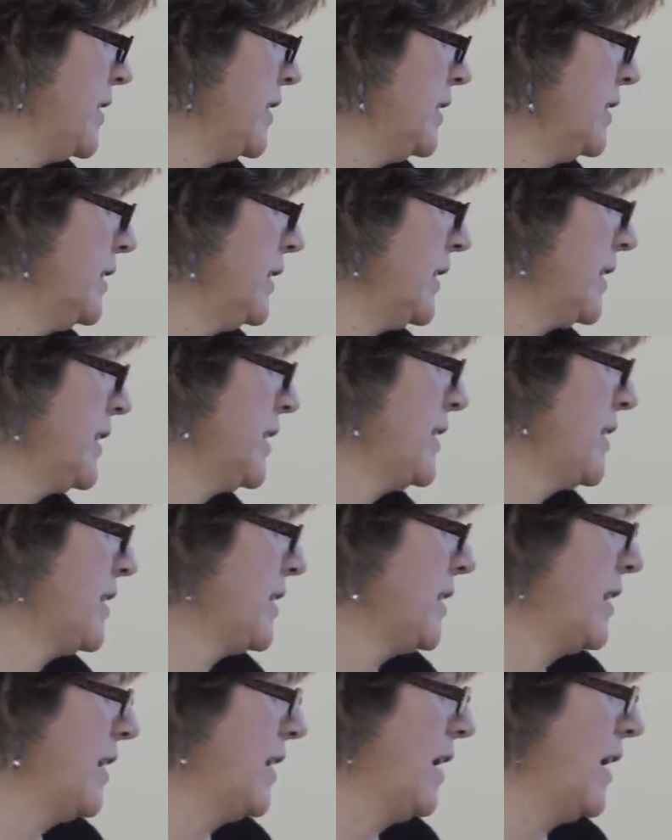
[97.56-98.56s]
the
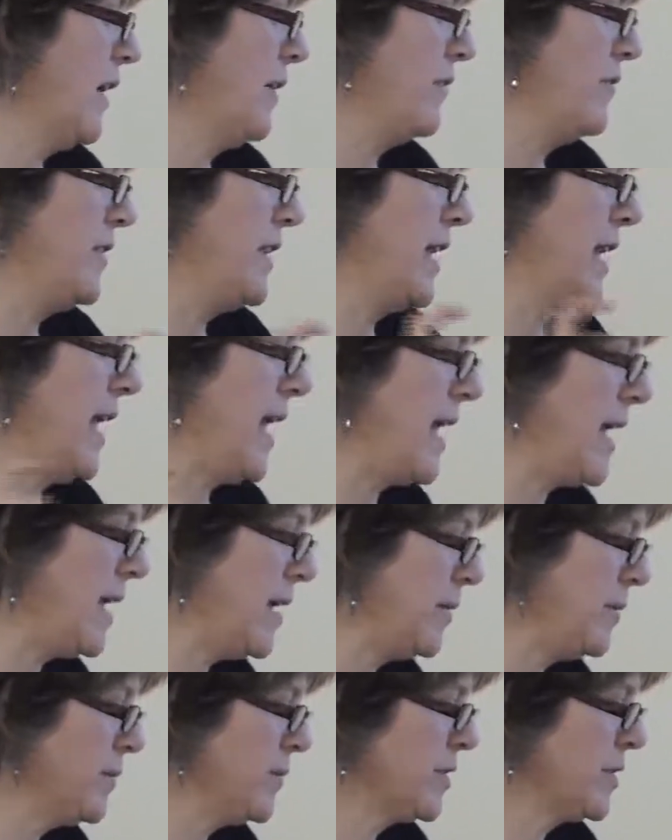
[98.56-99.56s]
length of
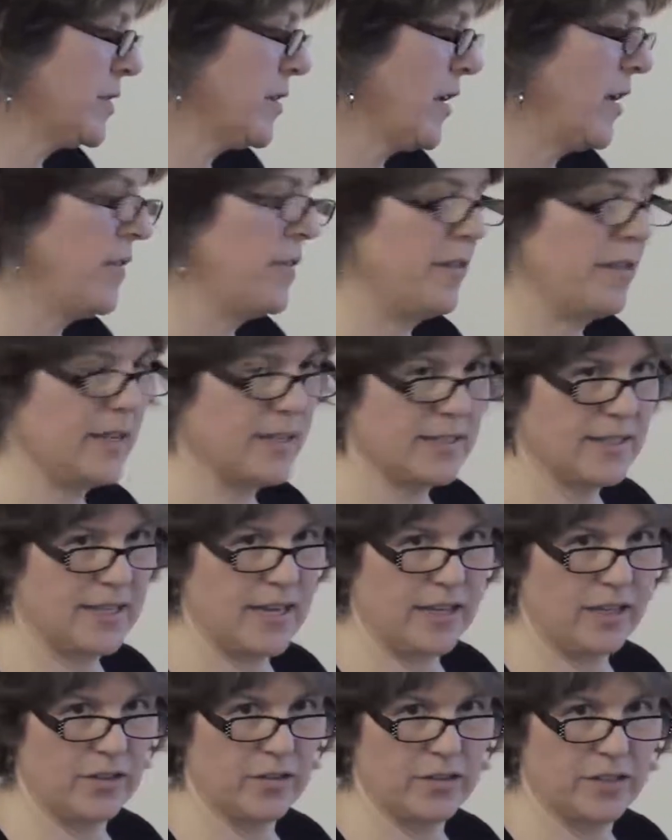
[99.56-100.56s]
names on things
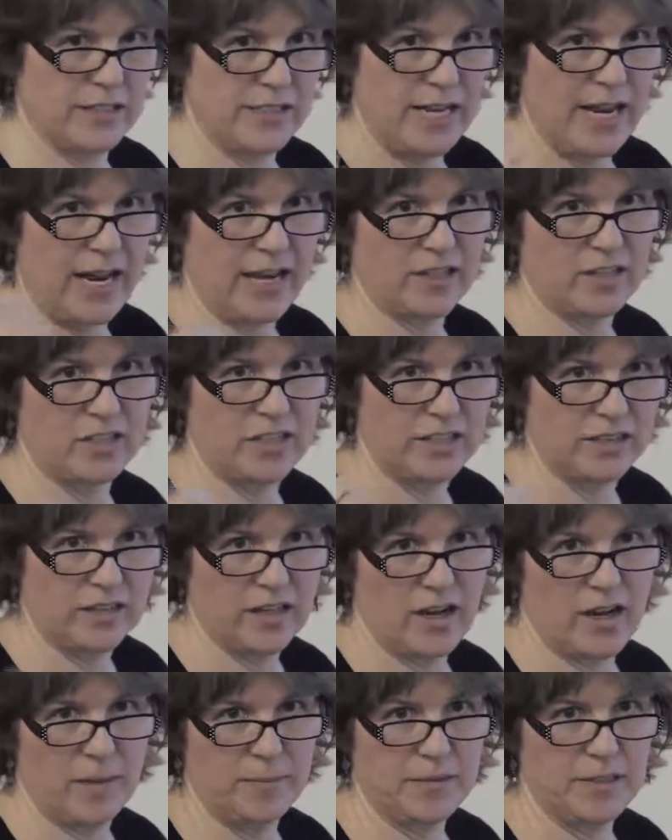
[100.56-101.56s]
that you're attaching
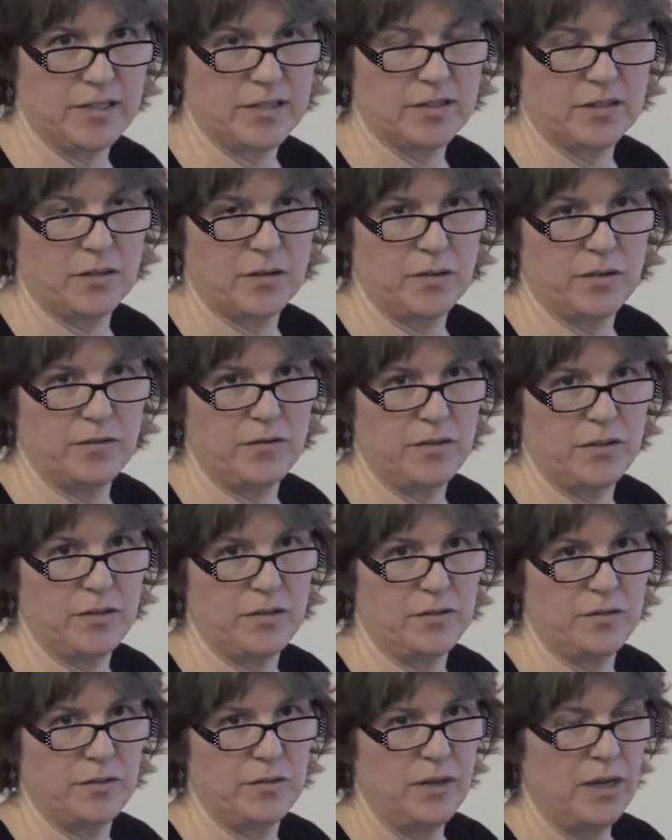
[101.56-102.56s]
to OPTIS. So if
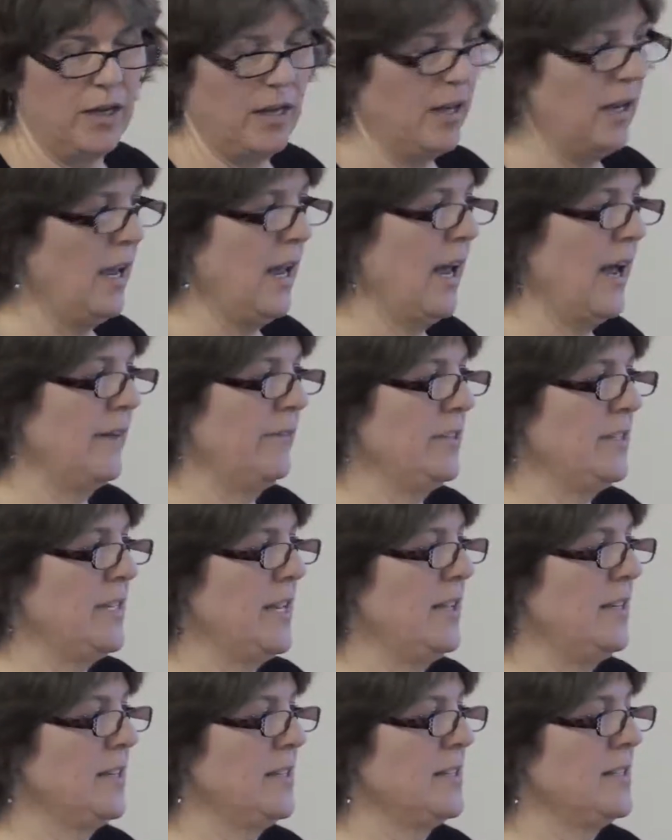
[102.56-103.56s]
you have a
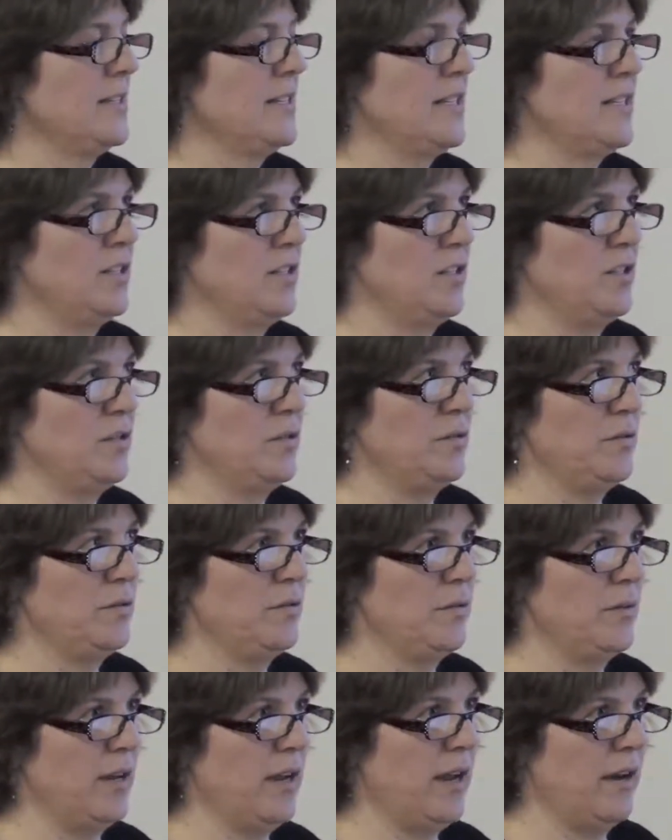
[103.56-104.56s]
tendency
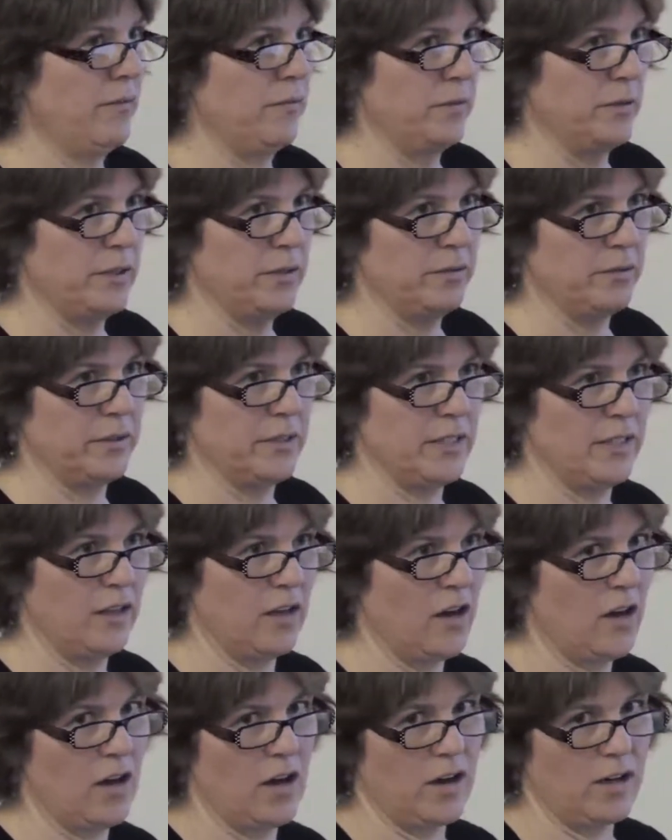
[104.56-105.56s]
to have really, really
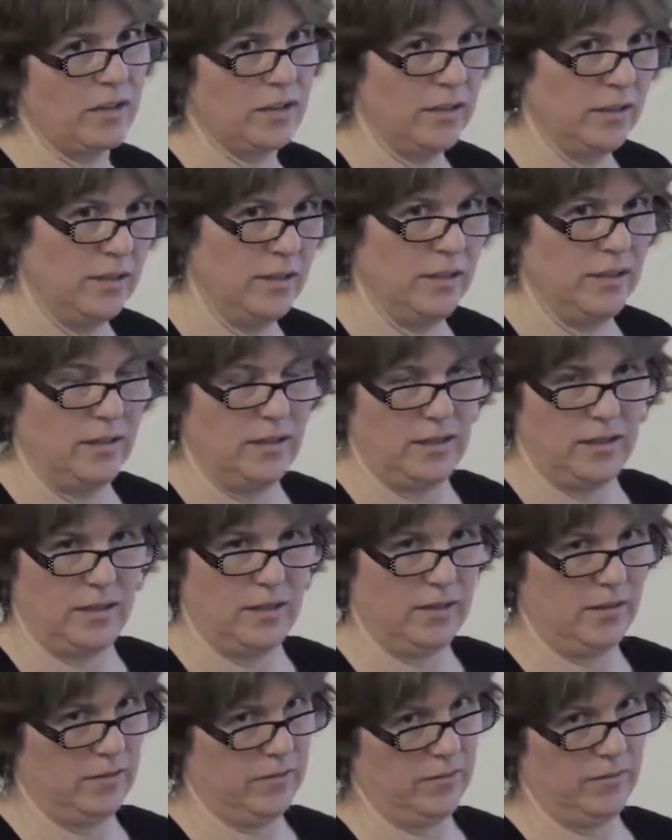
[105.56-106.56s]
long
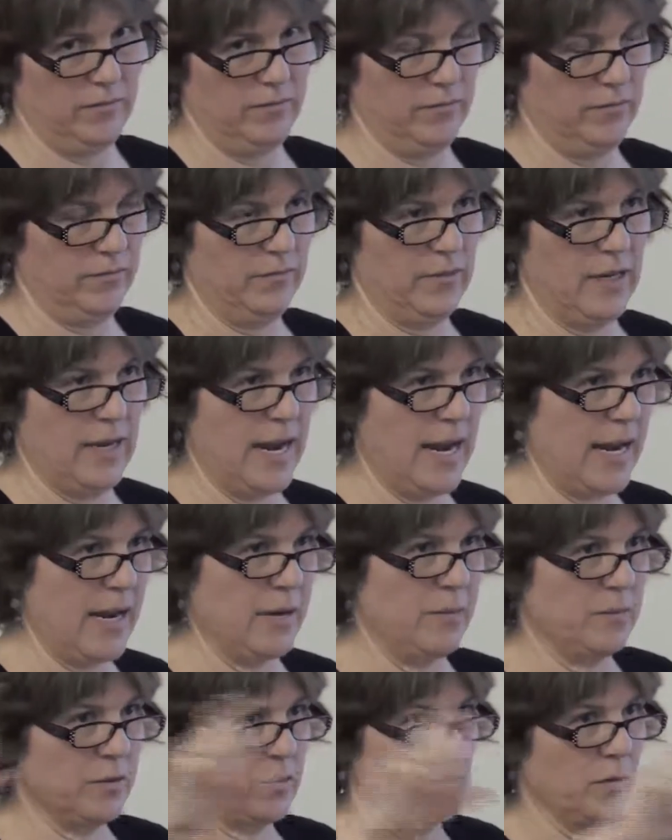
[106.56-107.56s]

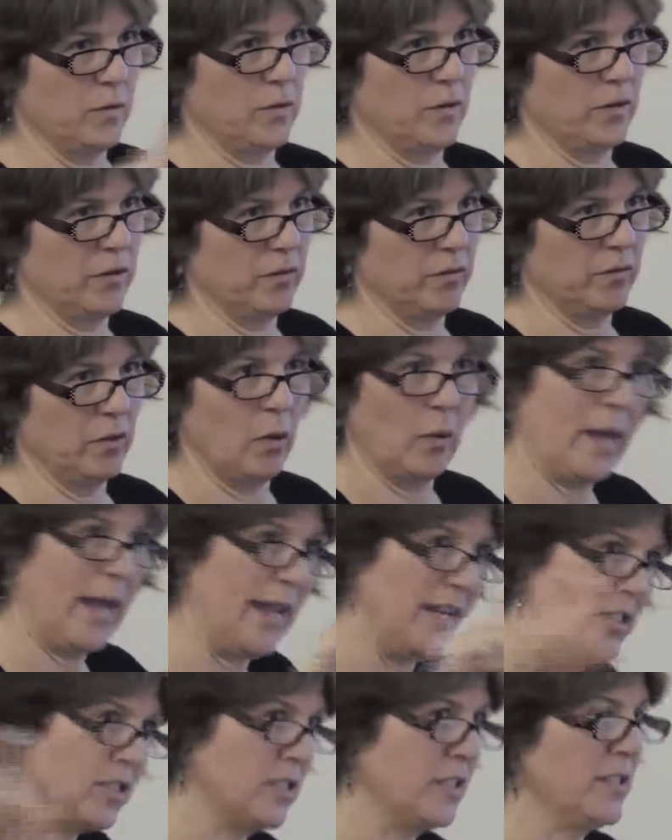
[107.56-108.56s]
names or
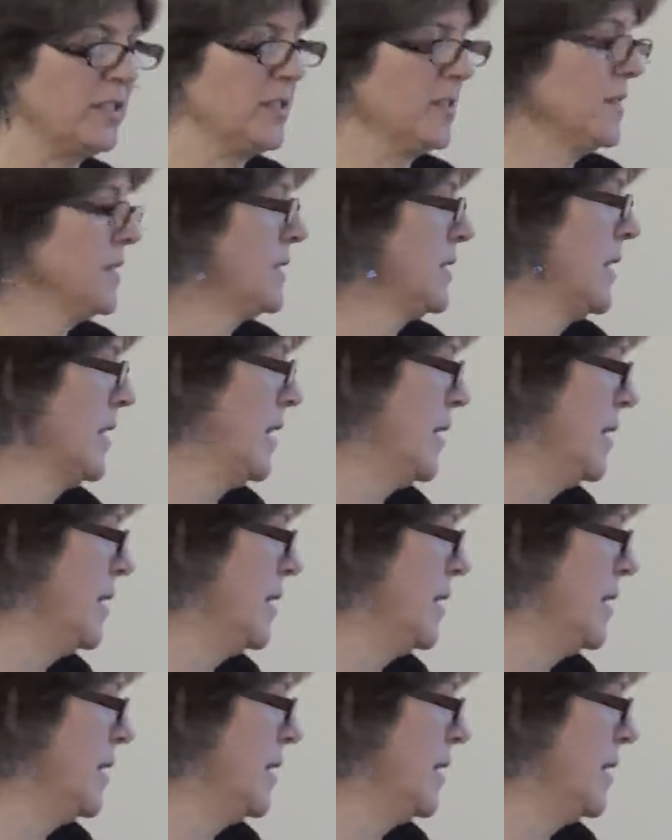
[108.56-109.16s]
locations,